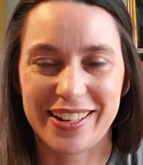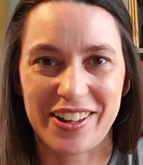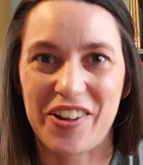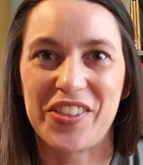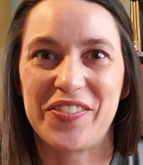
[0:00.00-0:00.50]

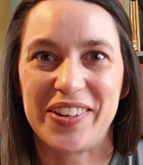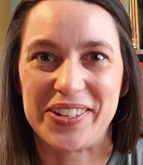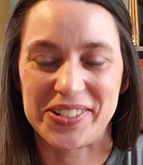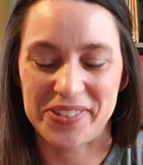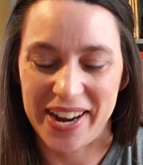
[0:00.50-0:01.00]
all the
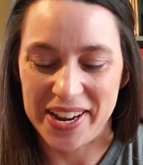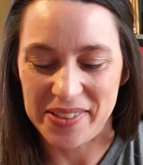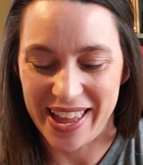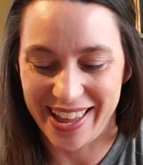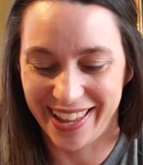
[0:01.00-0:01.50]
feels, right?
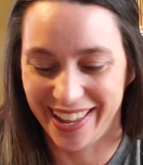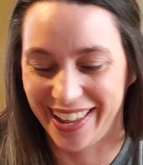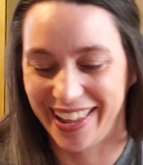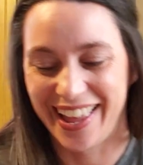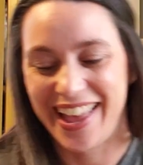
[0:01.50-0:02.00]

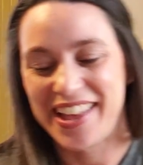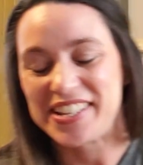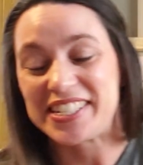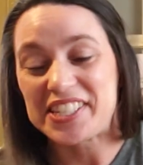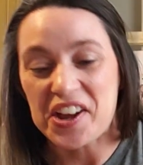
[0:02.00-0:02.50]

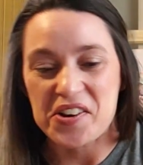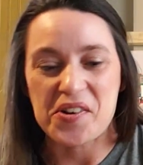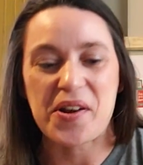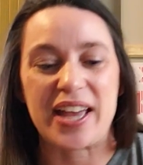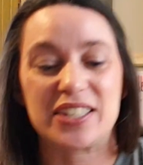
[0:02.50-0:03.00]
So,
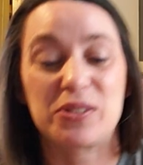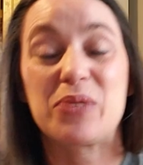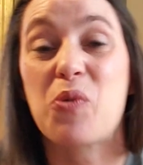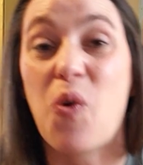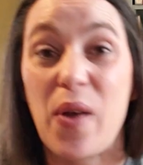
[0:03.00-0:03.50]
okay, so
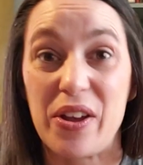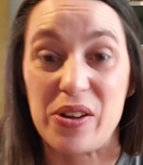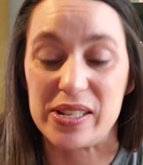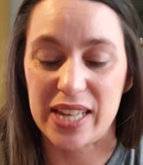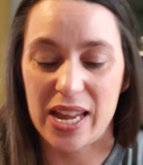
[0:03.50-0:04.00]
some
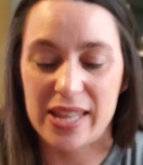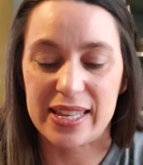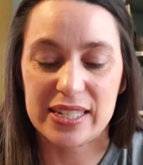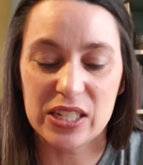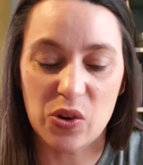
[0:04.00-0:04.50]
oils.
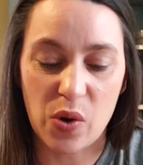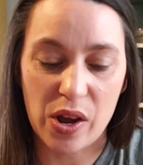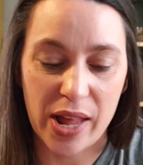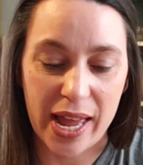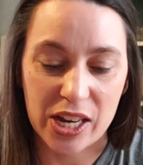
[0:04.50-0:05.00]
This is an oil
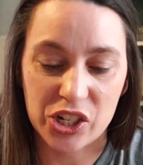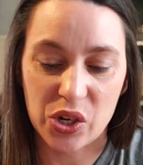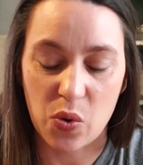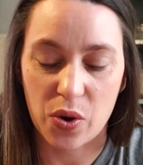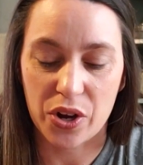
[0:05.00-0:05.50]
I
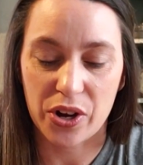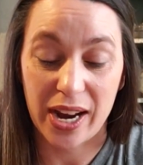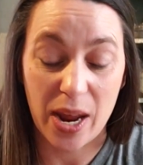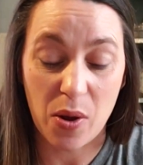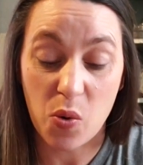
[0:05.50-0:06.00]
actually ordered.
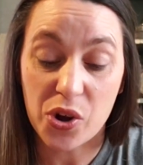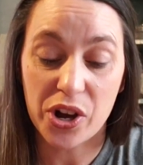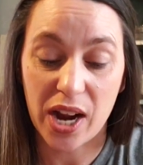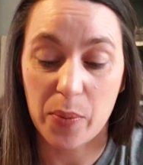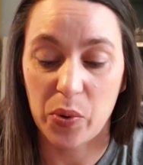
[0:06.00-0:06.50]
I ordered
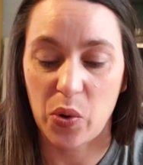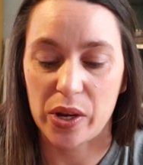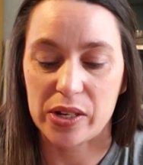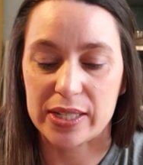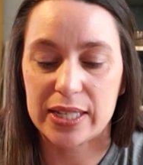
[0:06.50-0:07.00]
a couple
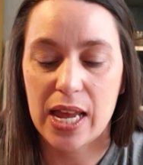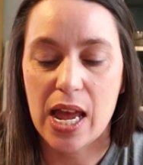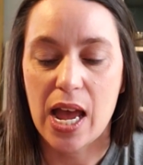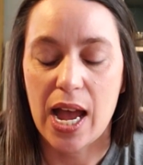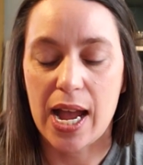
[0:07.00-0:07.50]
oils
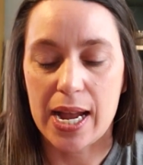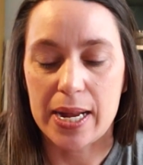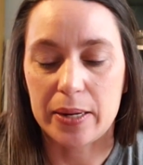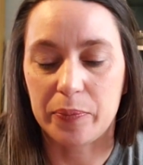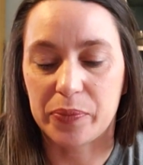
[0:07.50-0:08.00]

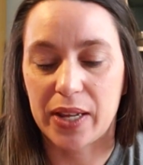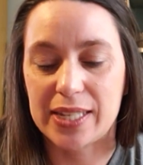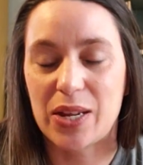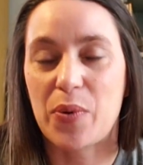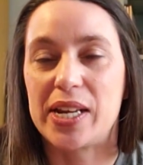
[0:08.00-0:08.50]

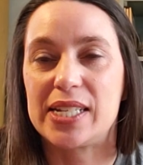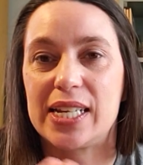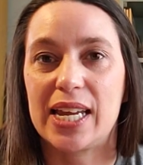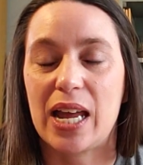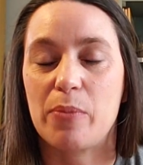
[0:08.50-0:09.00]
because I wanted to
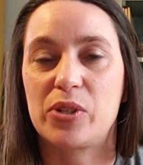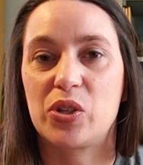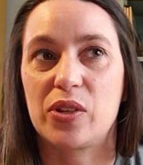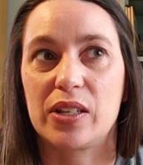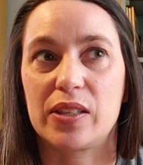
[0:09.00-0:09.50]
get up
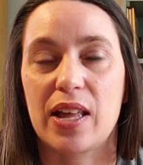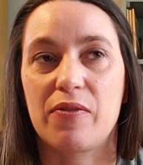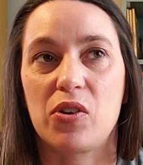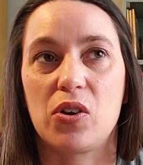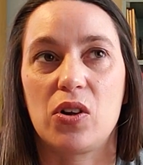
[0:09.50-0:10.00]
to the
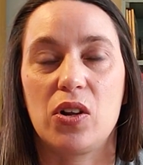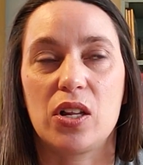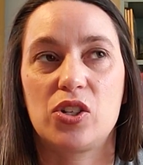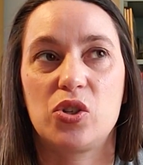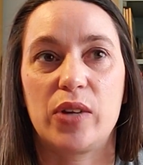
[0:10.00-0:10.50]

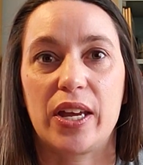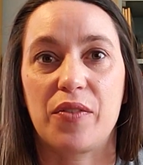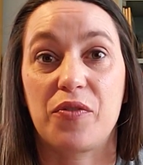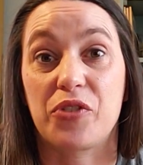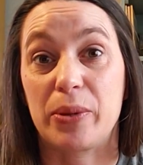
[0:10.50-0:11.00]
level to
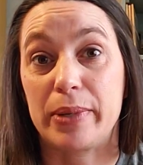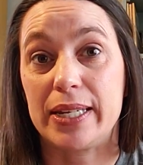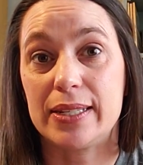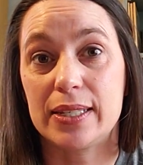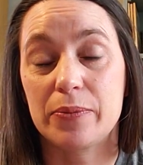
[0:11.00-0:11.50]
get
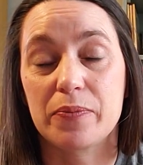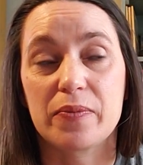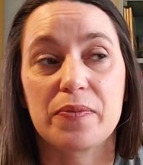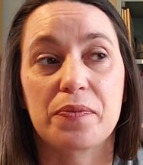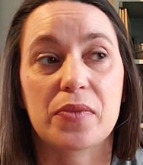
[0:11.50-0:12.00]
freebies.
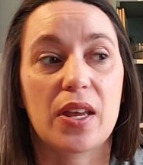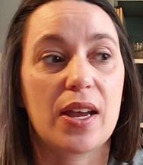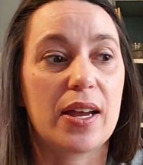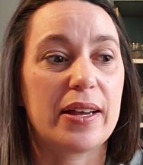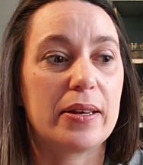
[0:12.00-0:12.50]

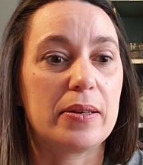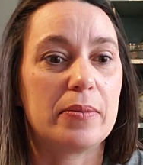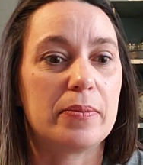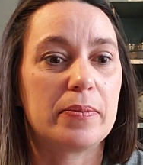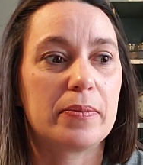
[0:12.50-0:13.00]

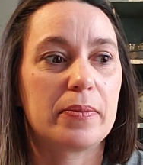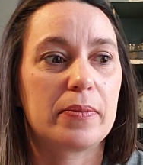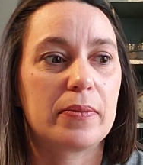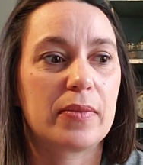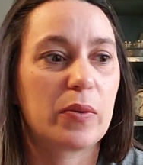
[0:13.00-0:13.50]

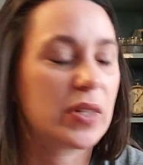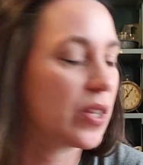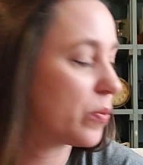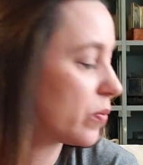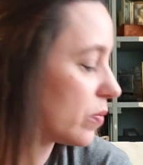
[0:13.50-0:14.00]
Was
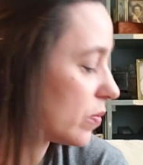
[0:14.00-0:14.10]
it?